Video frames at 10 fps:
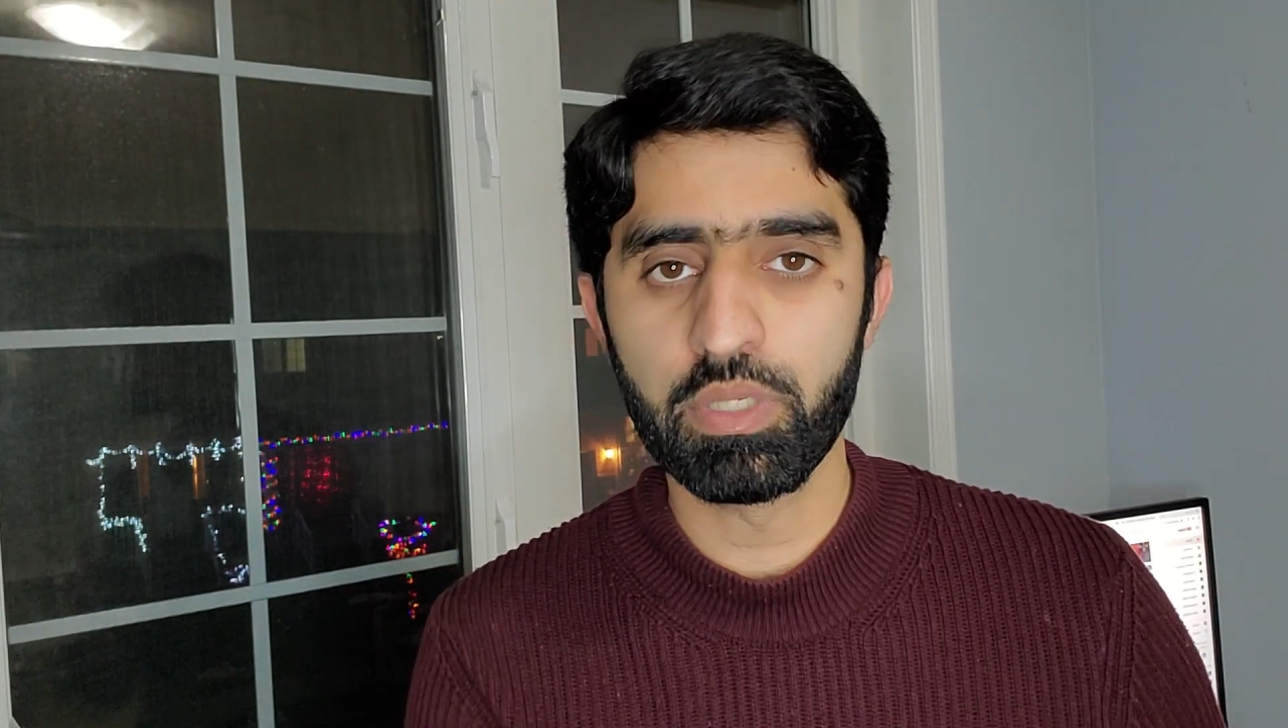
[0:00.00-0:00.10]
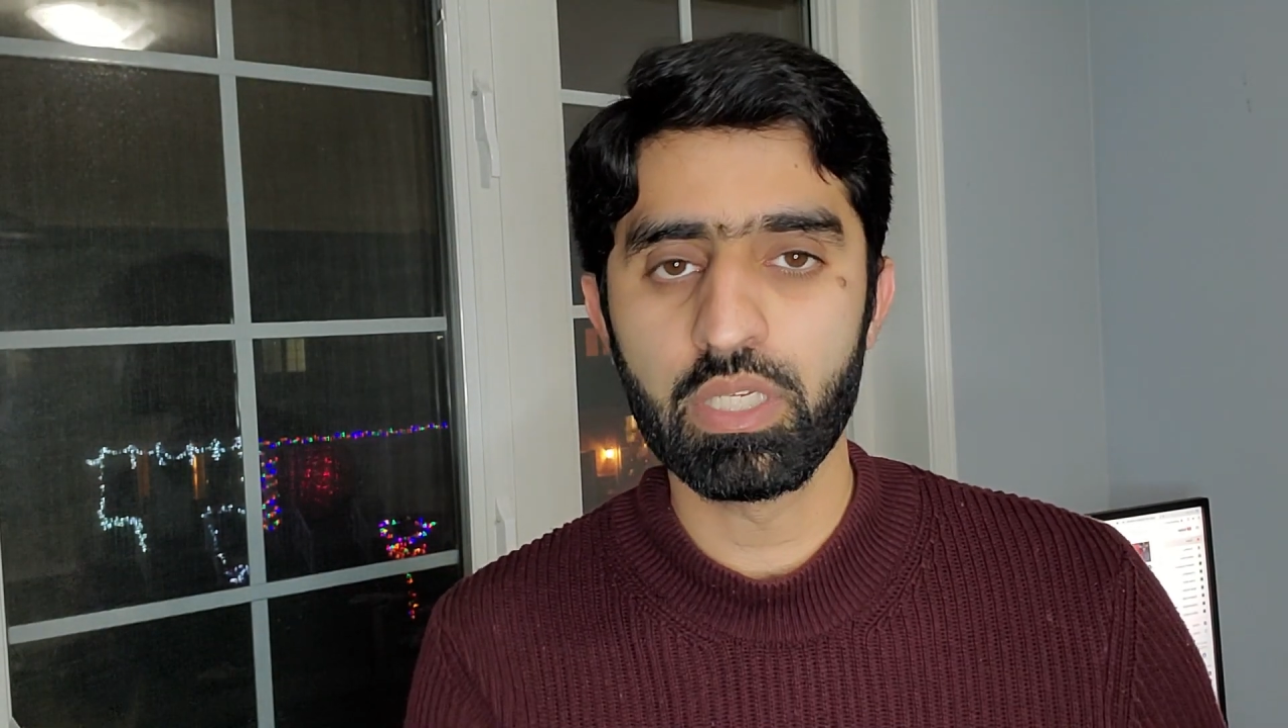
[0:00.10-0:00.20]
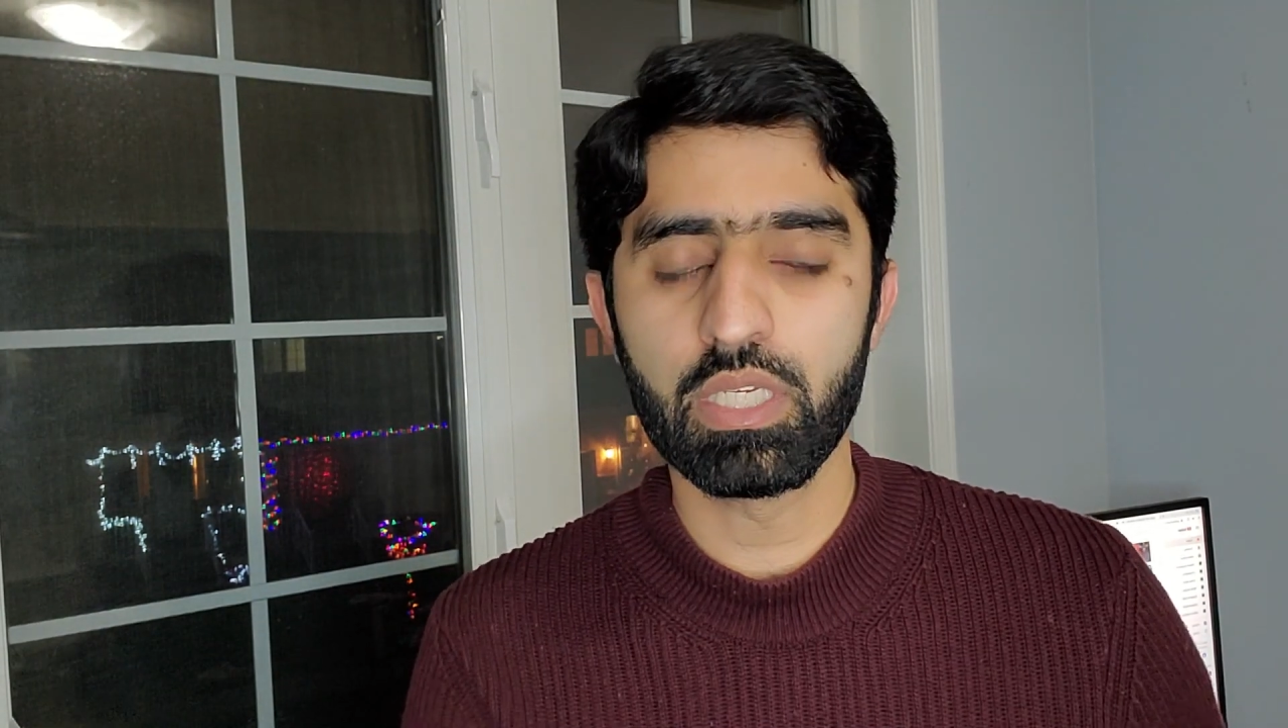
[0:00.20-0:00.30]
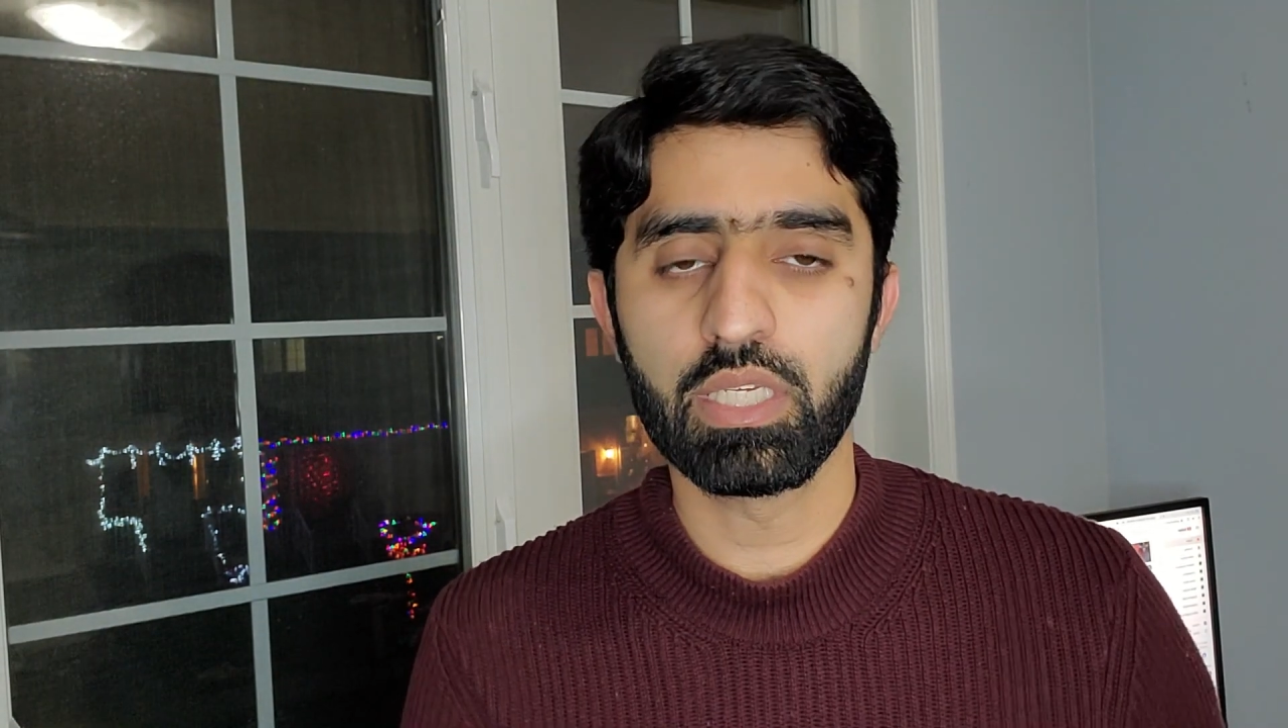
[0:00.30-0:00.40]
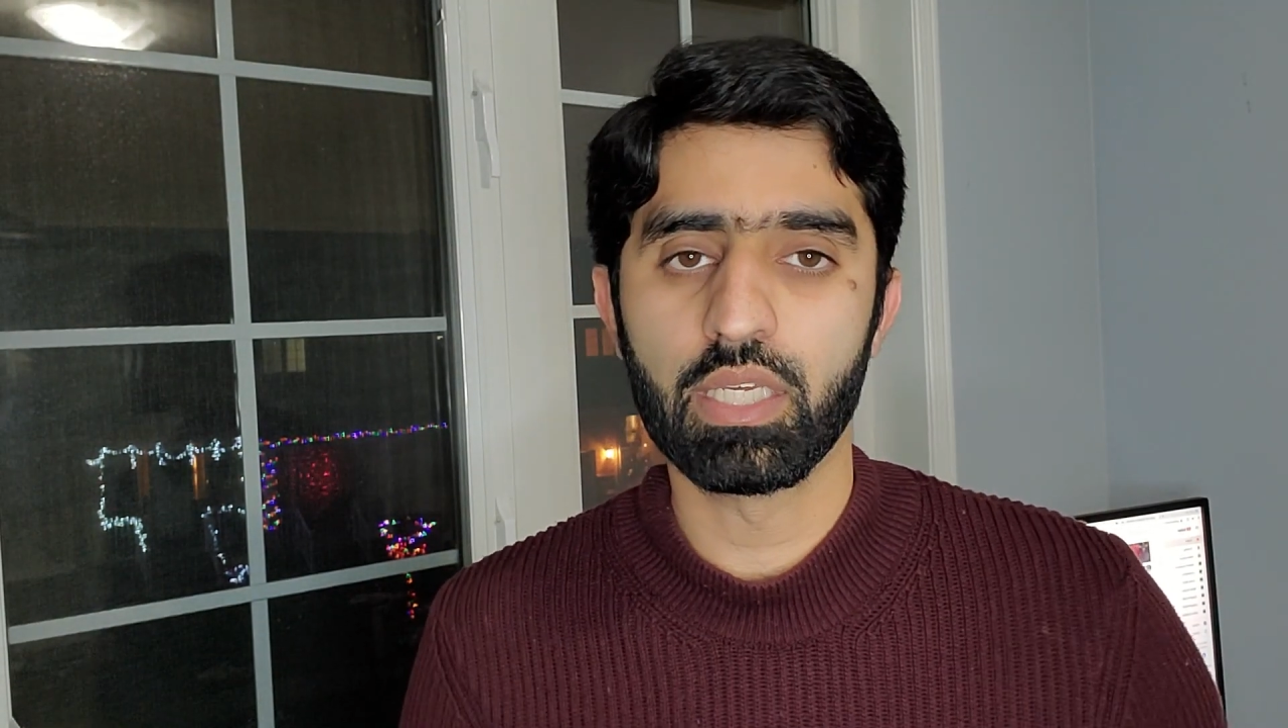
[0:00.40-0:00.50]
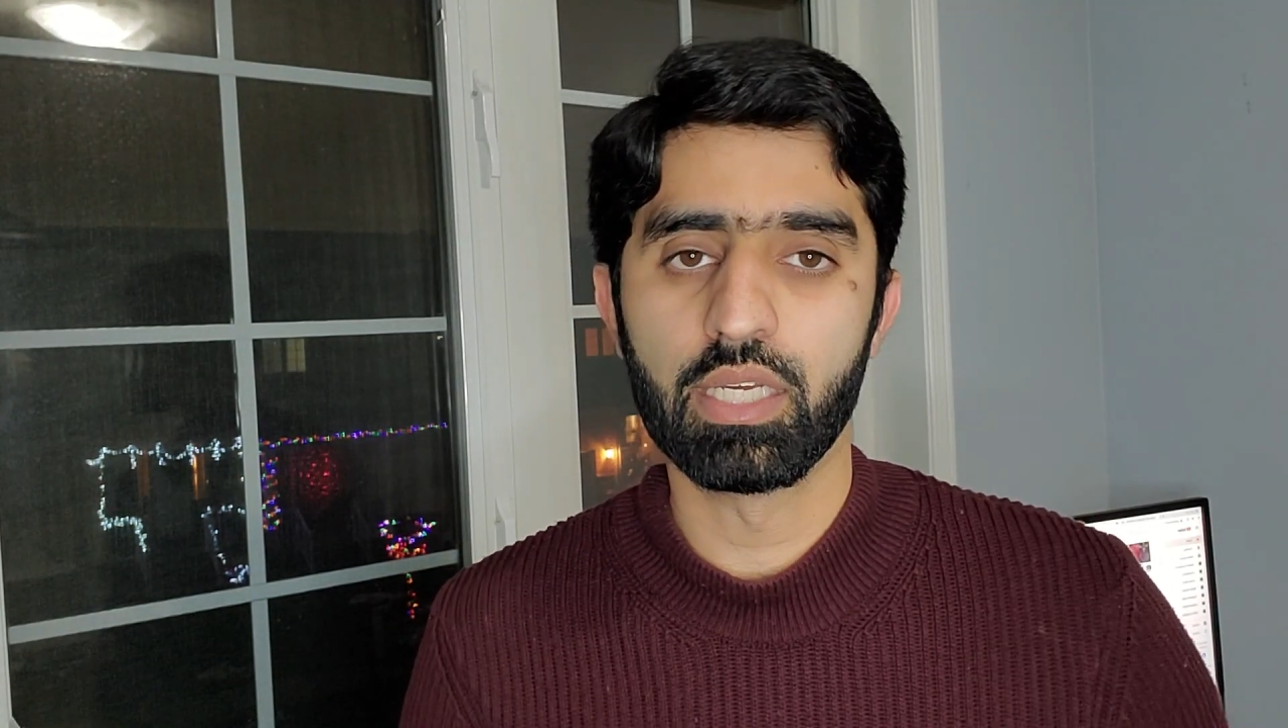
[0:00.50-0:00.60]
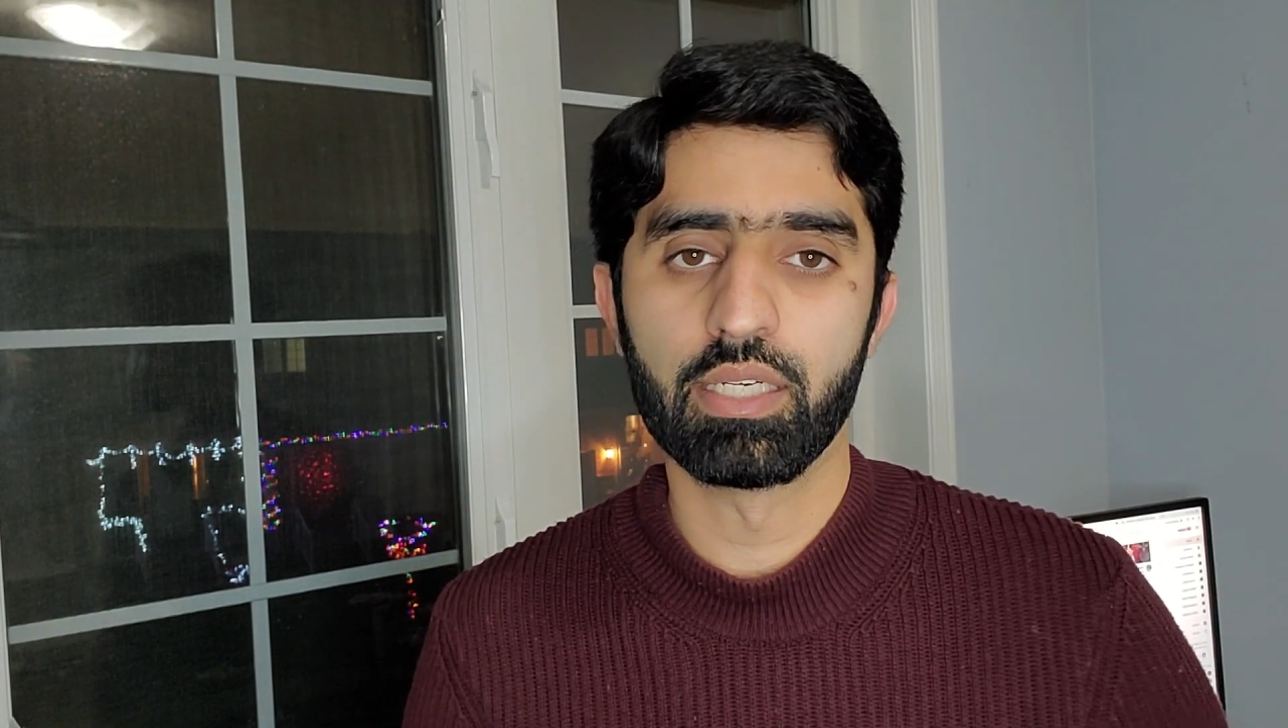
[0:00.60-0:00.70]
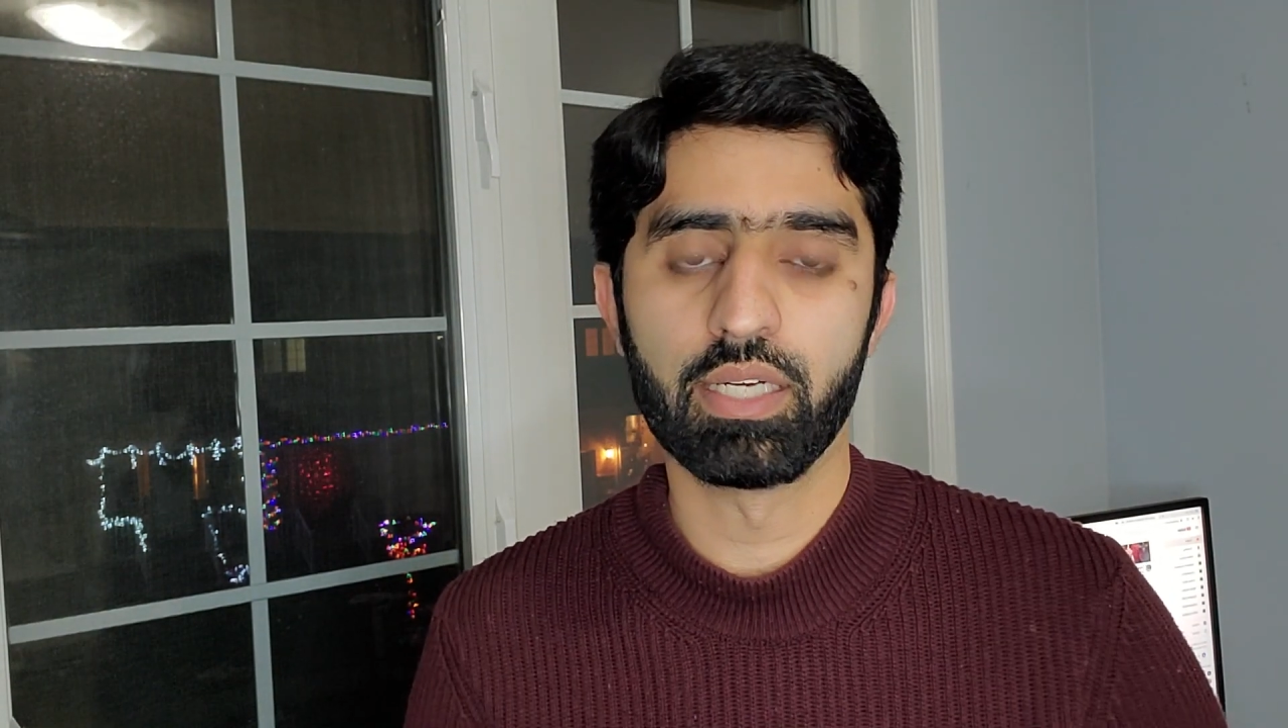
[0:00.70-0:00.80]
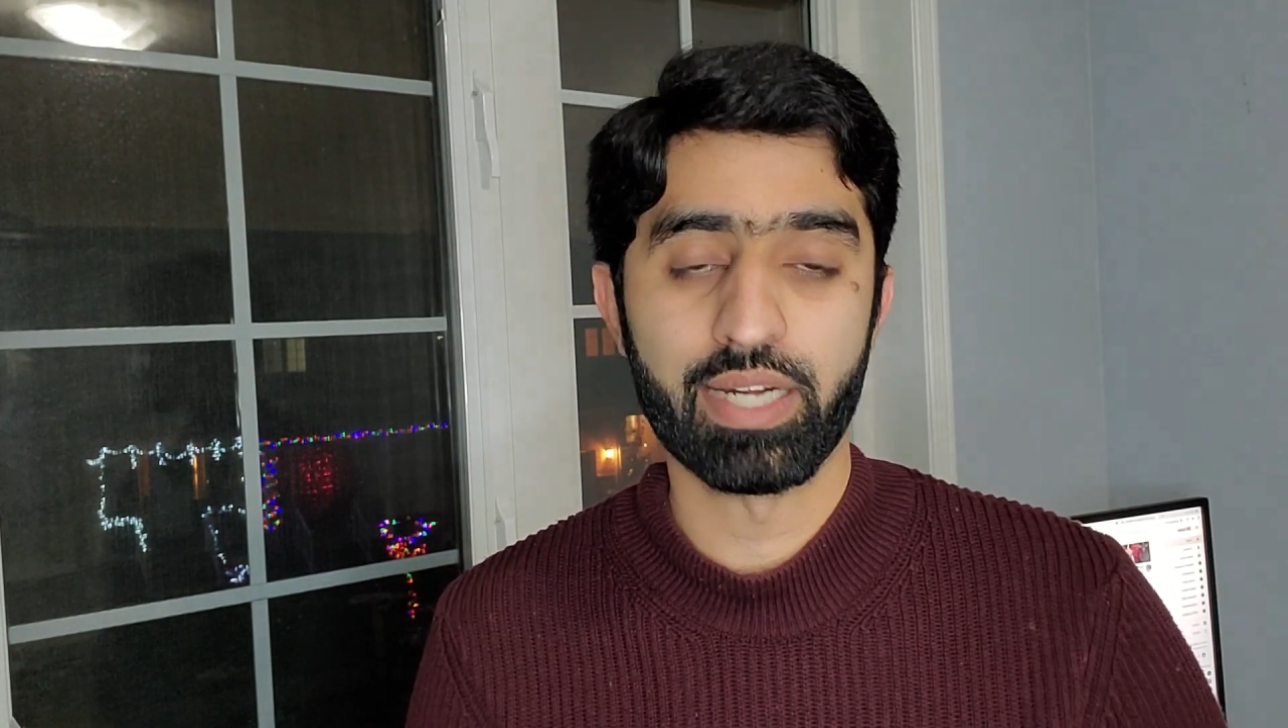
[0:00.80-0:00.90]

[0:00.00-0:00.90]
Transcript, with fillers: be uh,